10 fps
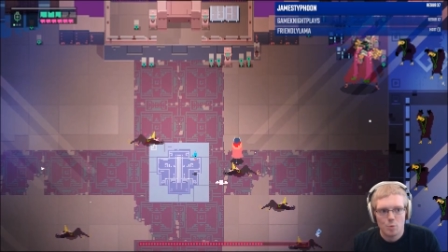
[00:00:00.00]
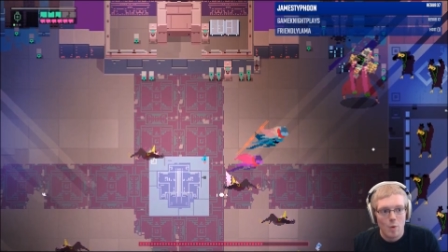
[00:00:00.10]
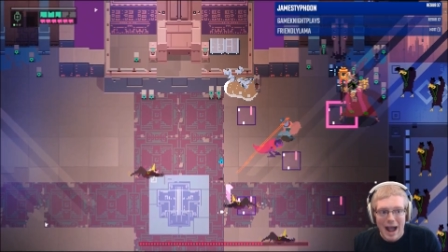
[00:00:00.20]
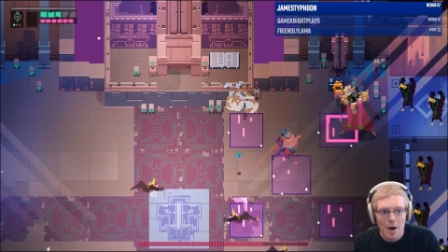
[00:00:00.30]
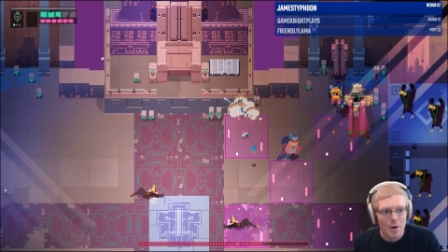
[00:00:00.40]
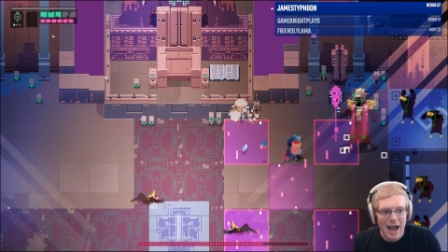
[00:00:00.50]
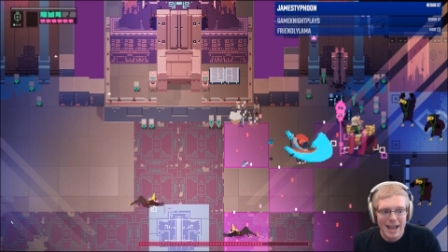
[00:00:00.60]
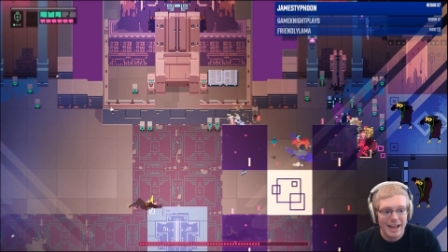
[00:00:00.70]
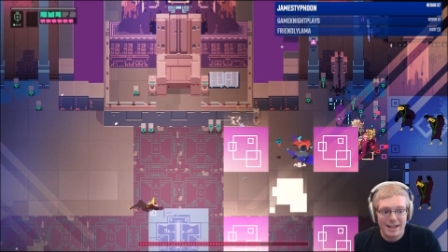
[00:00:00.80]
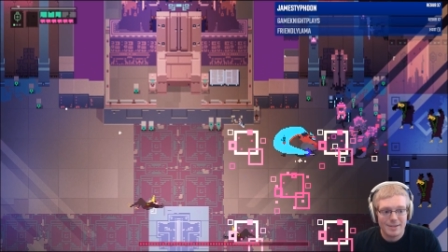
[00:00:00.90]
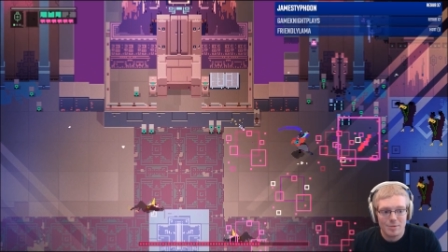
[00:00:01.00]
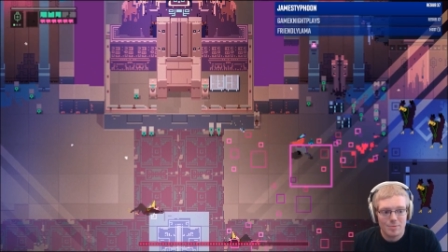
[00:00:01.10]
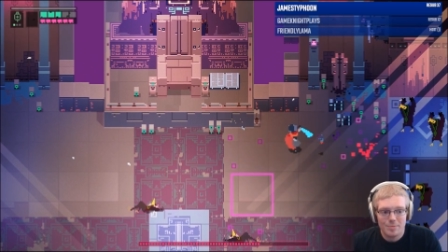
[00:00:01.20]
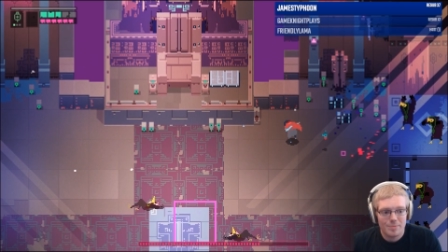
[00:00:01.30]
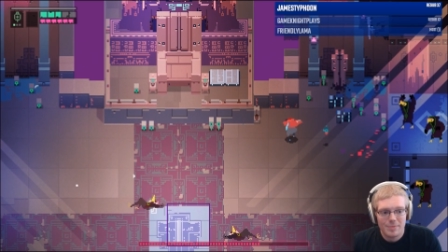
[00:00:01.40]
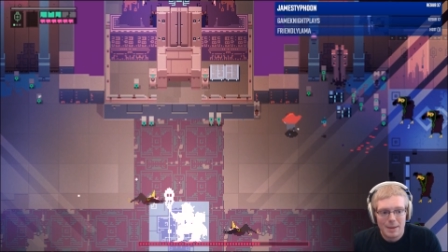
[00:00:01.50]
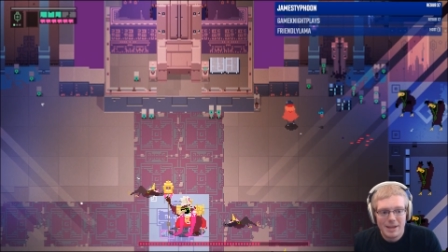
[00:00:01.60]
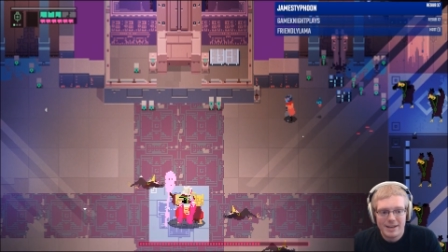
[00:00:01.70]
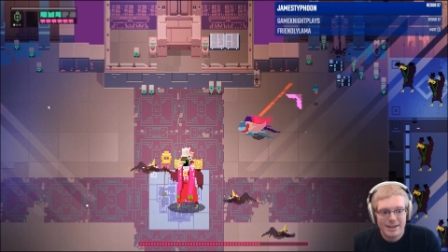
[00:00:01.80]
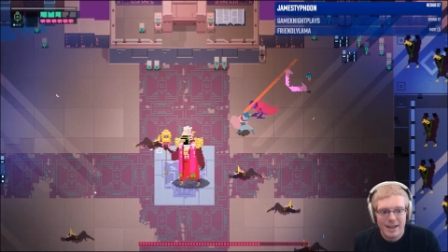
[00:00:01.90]
Wow, I
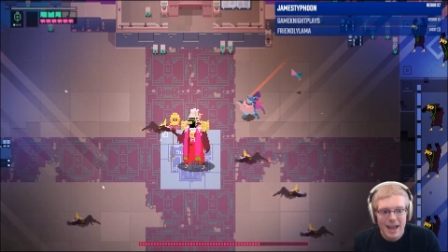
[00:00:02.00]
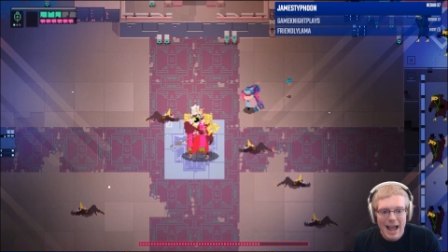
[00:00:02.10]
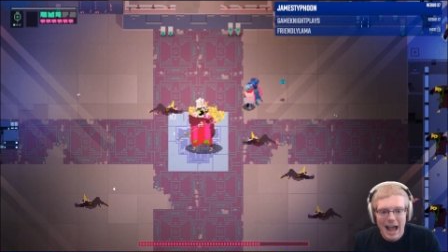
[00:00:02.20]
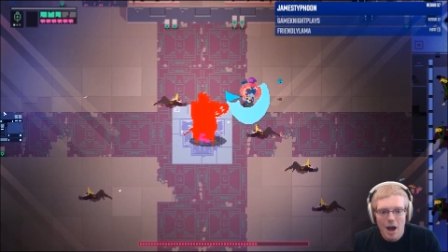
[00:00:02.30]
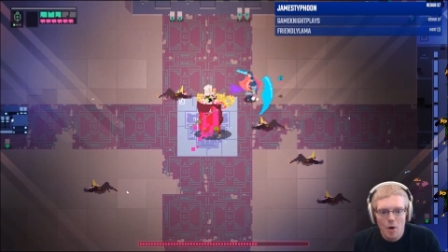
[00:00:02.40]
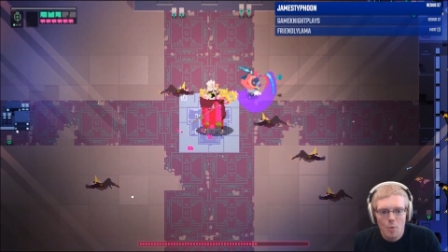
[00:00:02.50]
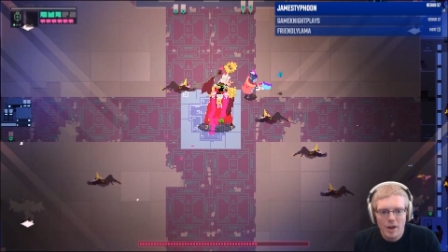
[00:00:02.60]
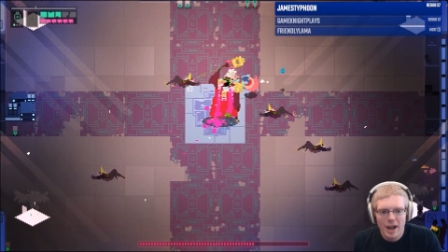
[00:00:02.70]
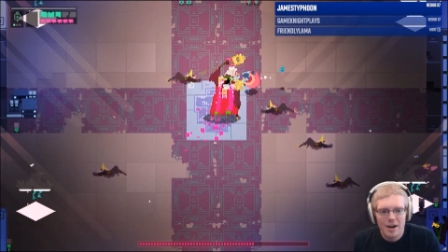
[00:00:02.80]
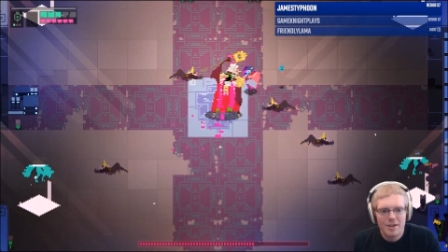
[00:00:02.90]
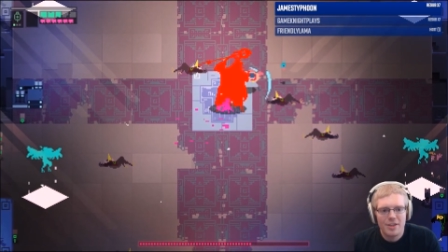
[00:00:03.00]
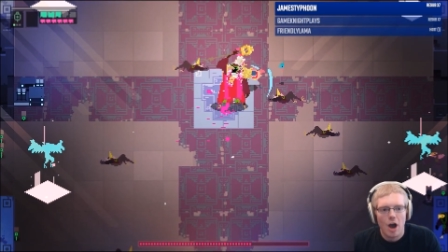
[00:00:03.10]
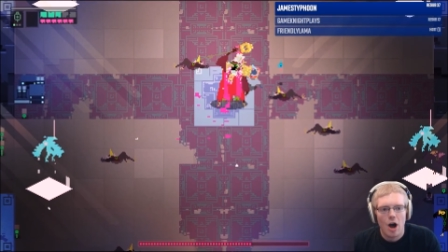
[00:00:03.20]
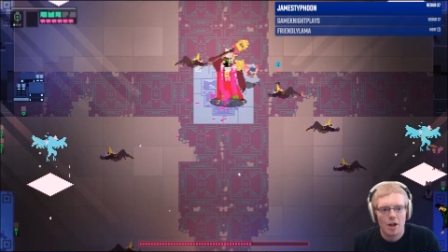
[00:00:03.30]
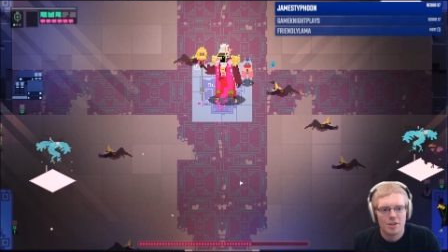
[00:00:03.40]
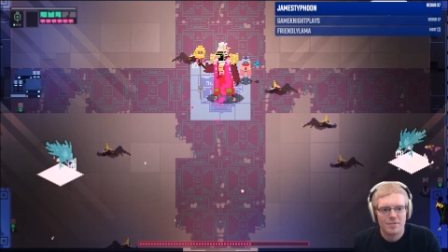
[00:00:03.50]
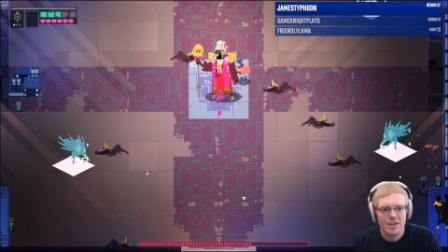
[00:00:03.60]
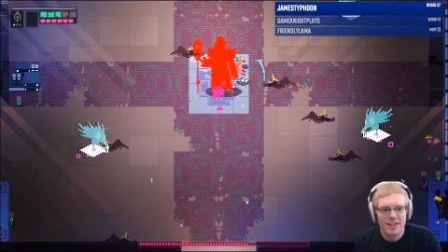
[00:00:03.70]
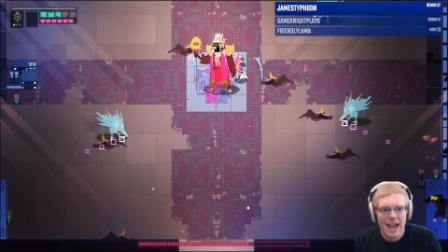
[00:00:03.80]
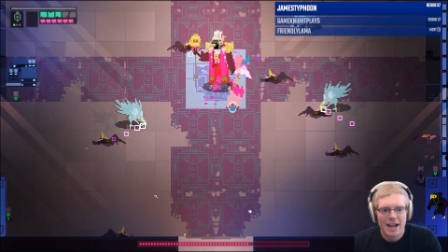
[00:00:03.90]
mean, what are the odds of
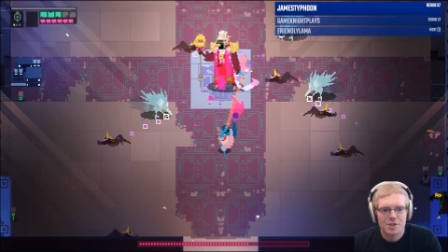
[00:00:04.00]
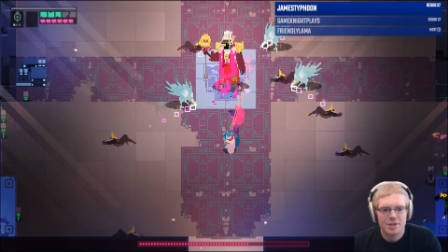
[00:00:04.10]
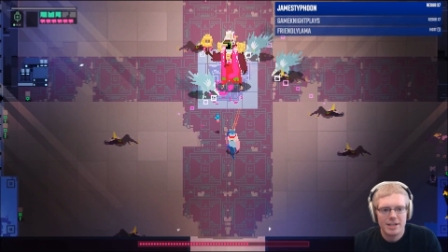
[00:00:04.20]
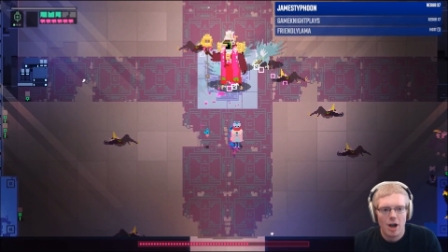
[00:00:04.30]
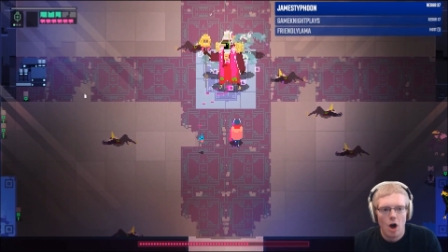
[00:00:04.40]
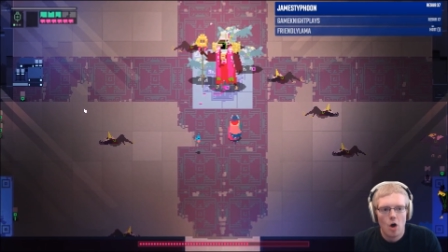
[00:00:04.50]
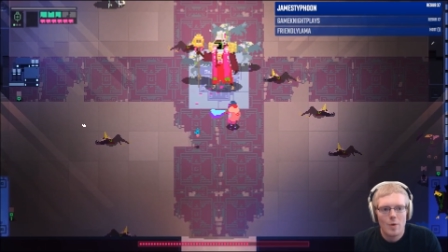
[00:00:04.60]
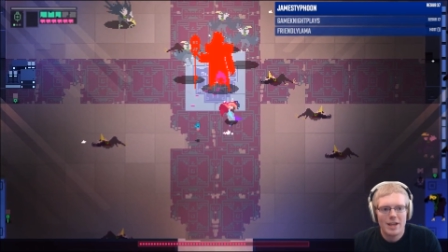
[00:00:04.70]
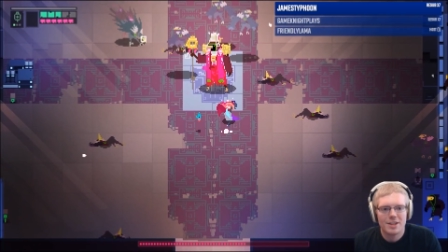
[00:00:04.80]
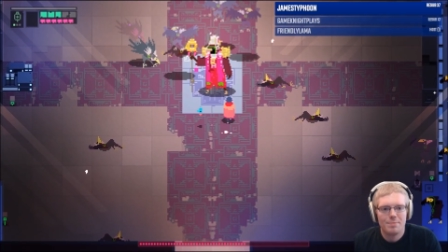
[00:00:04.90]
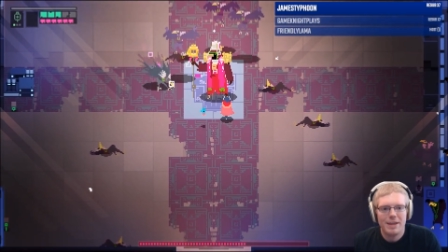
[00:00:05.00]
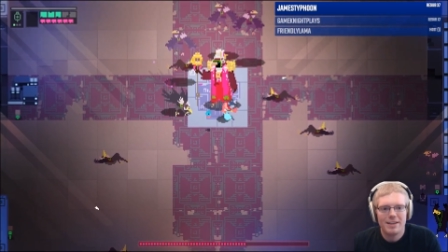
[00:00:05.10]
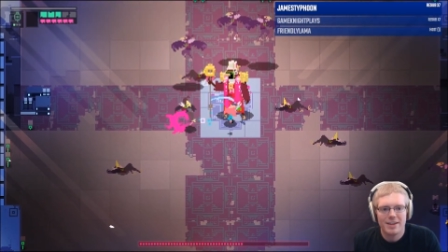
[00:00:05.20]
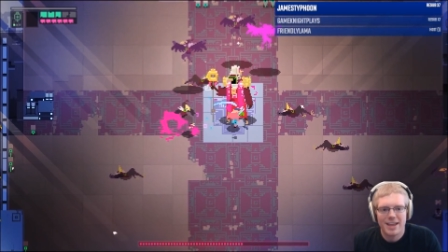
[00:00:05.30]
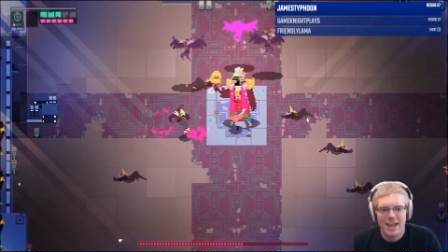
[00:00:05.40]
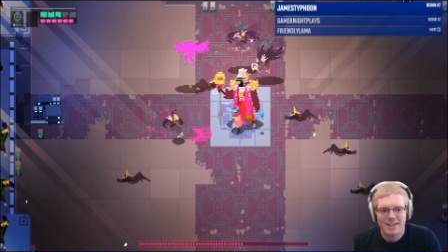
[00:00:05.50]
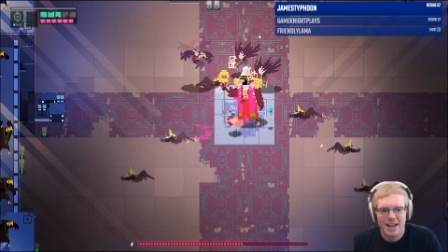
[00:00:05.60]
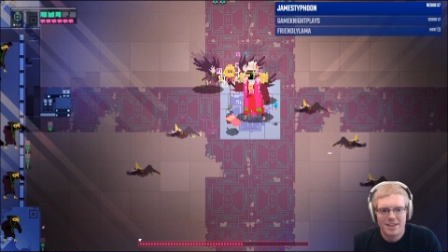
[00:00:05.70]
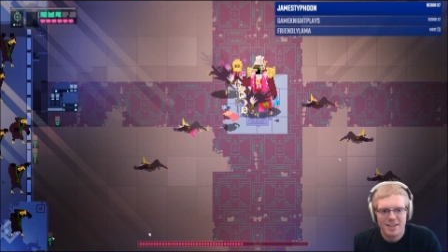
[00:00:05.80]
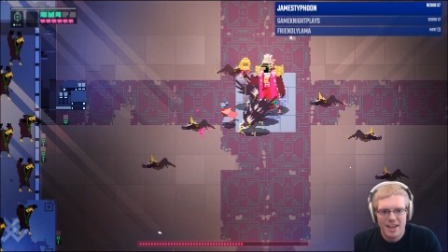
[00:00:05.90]
this actually always being the case? I
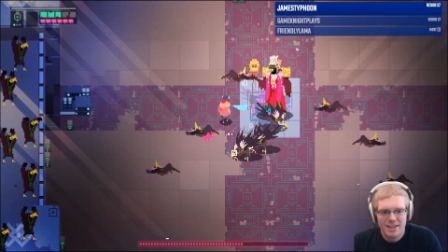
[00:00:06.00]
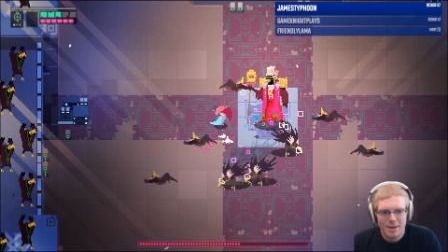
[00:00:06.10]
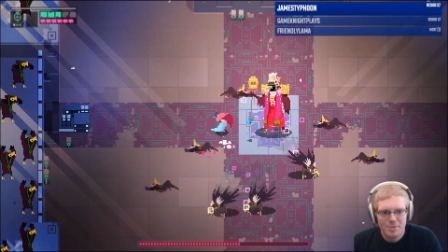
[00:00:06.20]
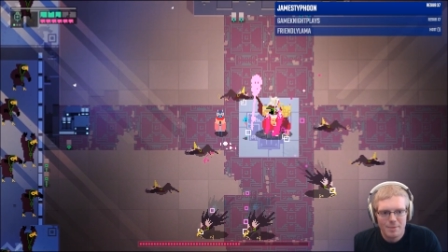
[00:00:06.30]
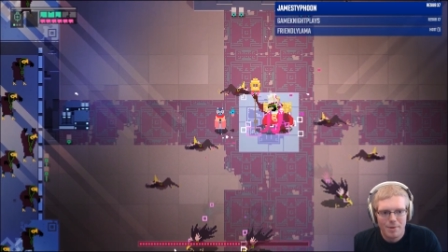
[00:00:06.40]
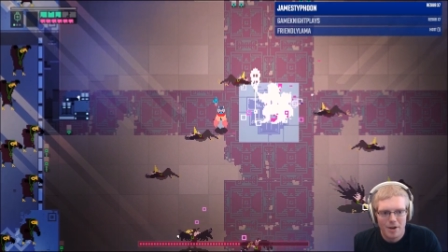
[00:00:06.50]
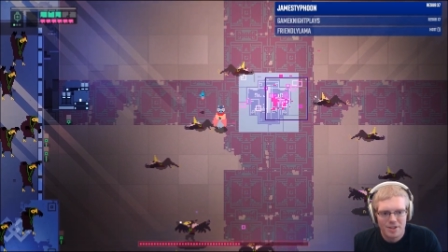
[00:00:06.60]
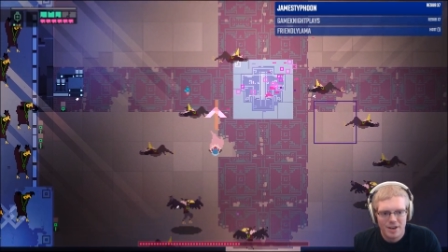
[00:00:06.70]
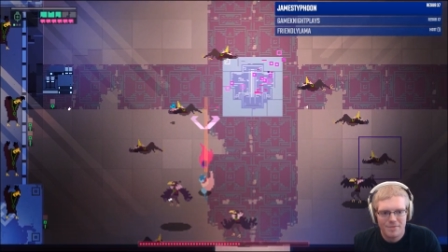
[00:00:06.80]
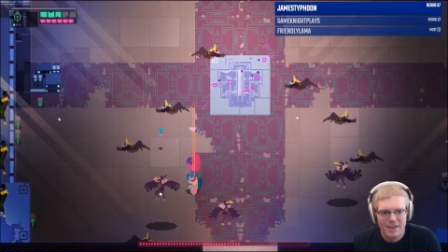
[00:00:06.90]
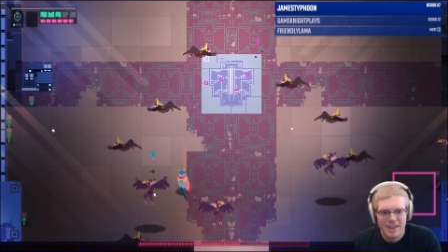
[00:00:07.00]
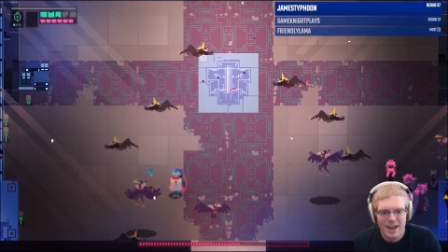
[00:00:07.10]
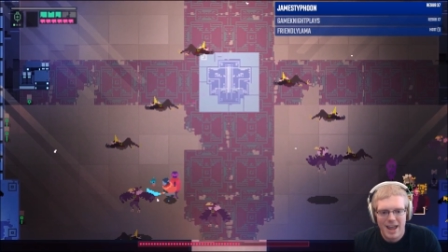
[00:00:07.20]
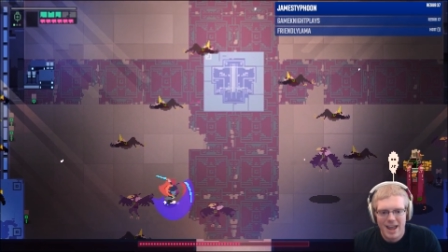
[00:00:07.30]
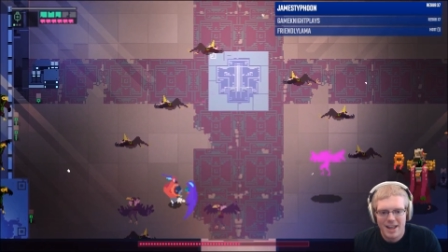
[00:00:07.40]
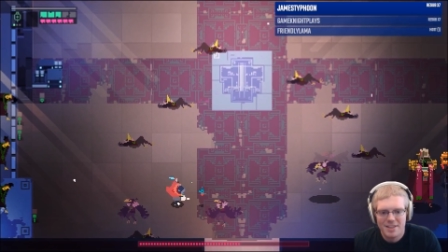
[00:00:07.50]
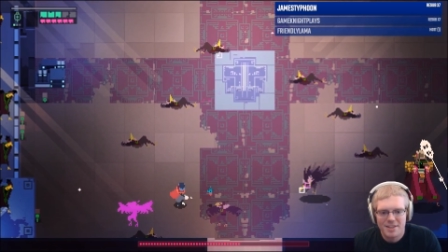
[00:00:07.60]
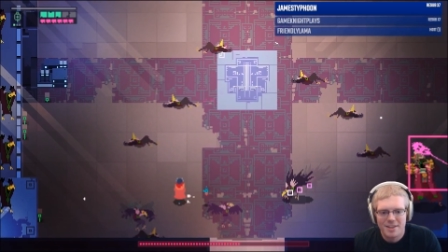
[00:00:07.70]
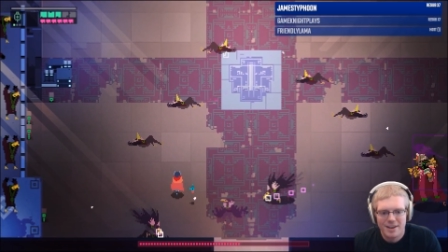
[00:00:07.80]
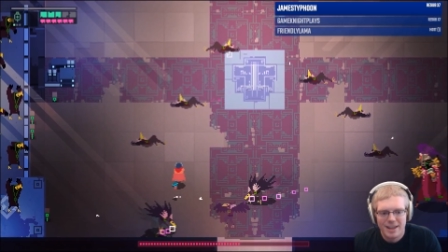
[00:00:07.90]
say something positive and then I
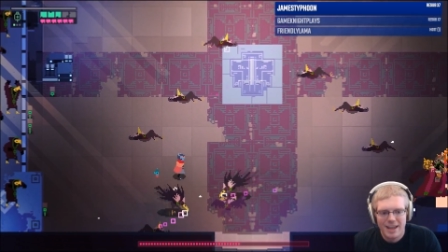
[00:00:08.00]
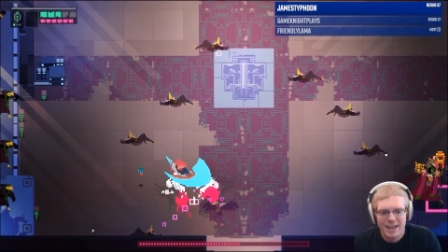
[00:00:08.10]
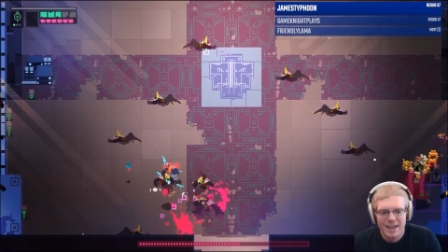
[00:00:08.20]
instantly